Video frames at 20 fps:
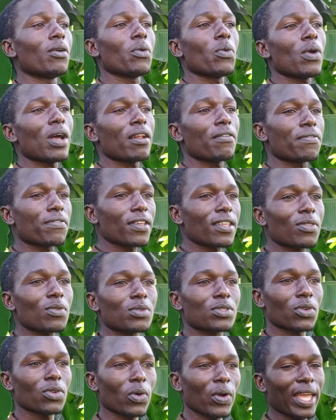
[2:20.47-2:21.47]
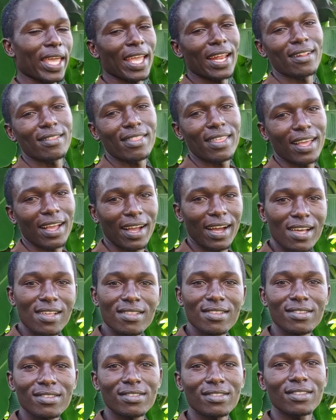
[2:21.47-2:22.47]
you are free to talk anything
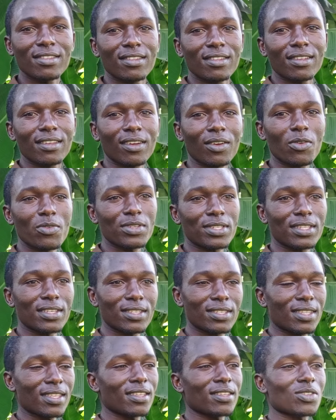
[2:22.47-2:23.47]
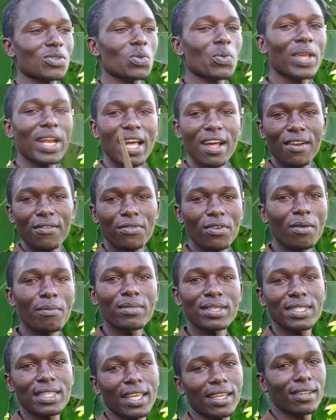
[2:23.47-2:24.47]
guys because these things we learn from
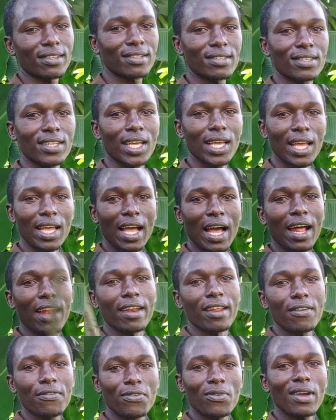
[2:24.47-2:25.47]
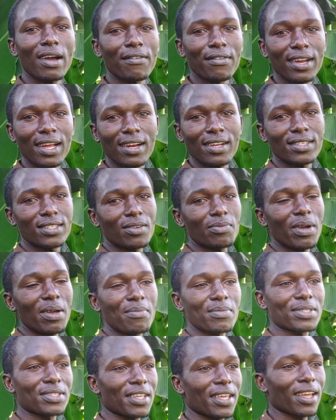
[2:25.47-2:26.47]
mistakes and if you have realized my
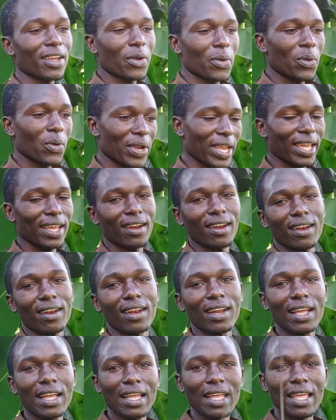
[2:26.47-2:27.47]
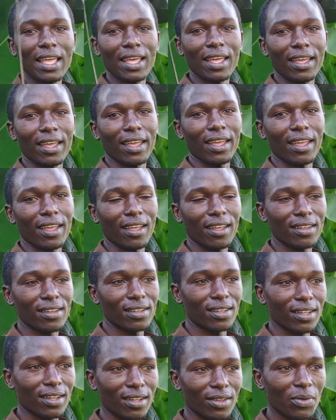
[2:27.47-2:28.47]
mistake you can uh, uh,
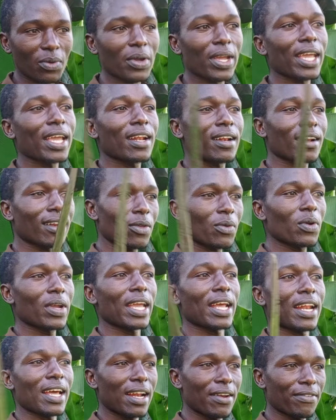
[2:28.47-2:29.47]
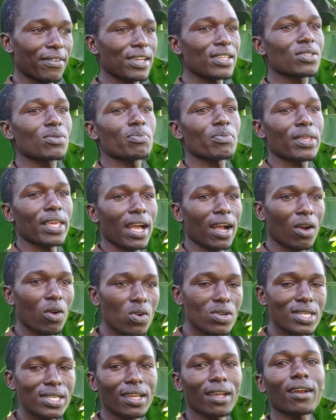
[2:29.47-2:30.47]
you can you can advise me
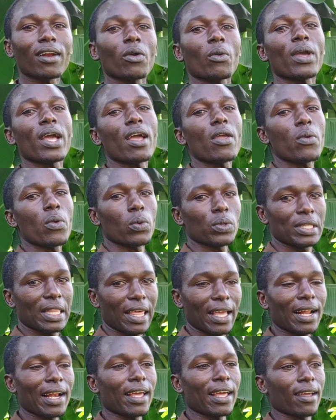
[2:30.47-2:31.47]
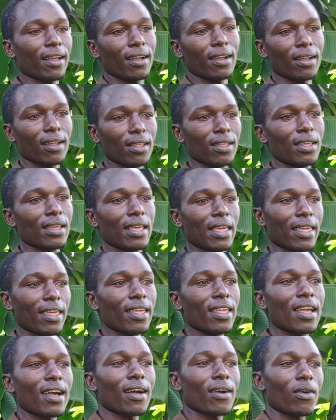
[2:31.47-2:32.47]
accordingly where you think like
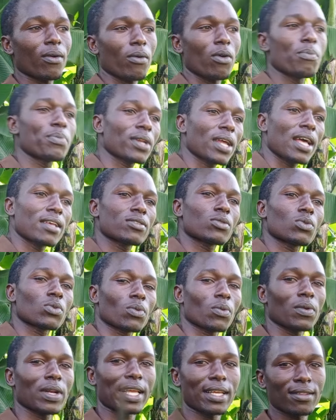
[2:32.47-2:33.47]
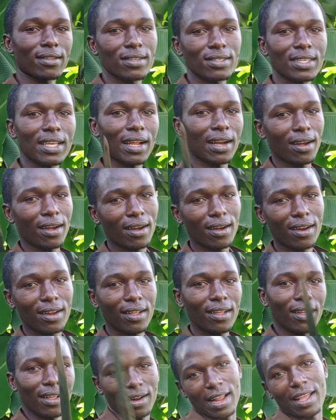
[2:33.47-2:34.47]
yeah opt us to do like this and
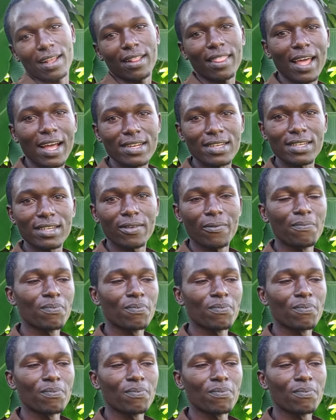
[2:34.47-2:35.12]
like that